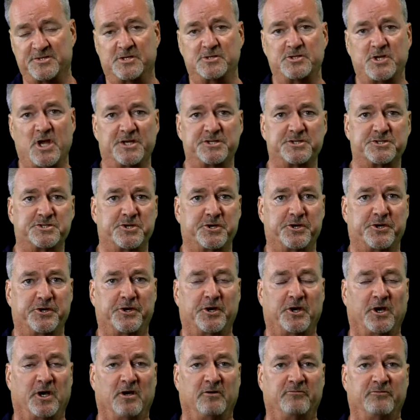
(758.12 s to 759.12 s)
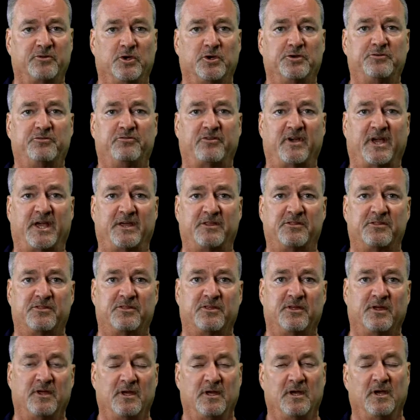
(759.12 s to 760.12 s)
gesture of good
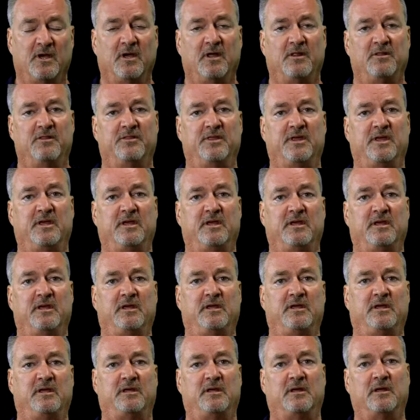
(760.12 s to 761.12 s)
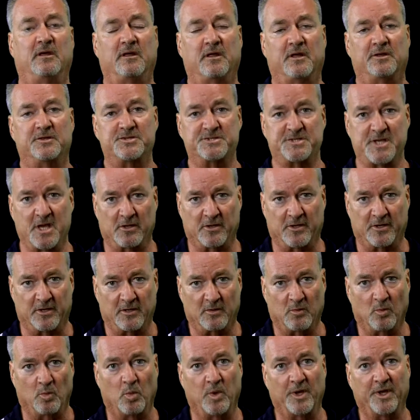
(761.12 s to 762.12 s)
faith, the
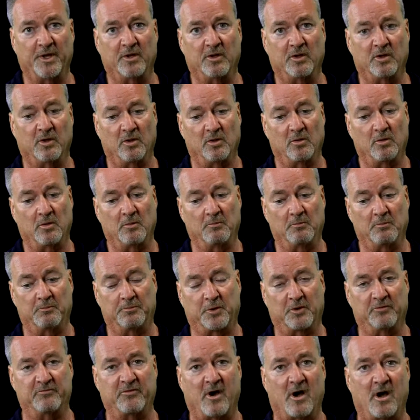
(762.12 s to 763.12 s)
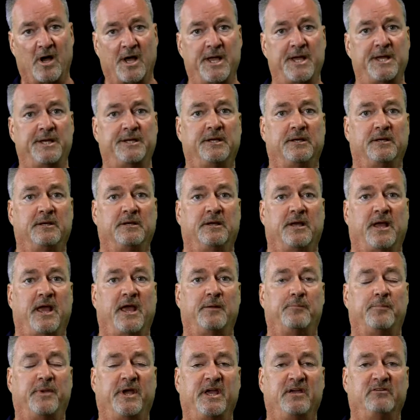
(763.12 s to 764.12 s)
seller will provide
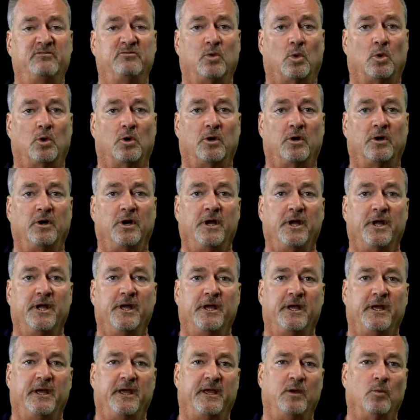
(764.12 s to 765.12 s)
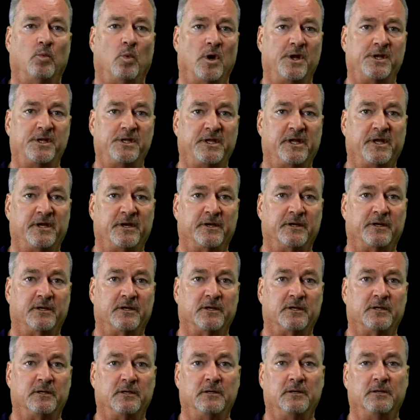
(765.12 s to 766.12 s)
and pay for a
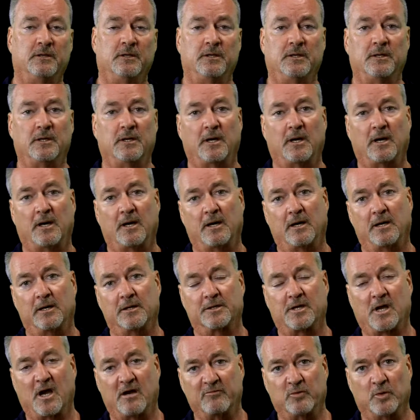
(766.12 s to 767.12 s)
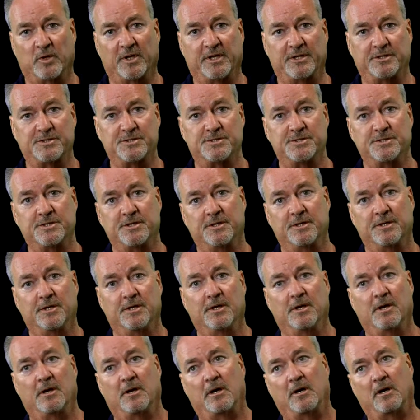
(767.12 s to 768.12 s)
1-year coverage
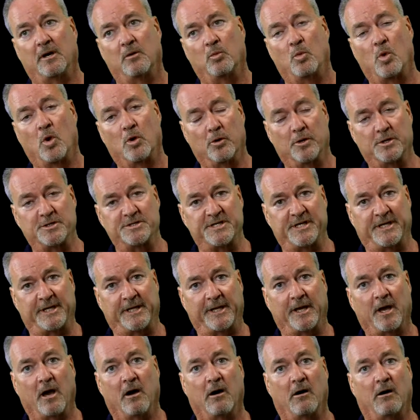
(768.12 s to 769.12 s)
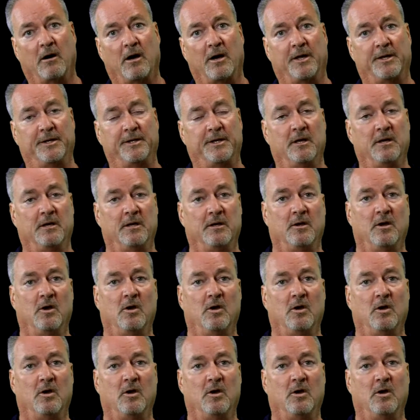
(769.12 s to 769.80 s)
warranty on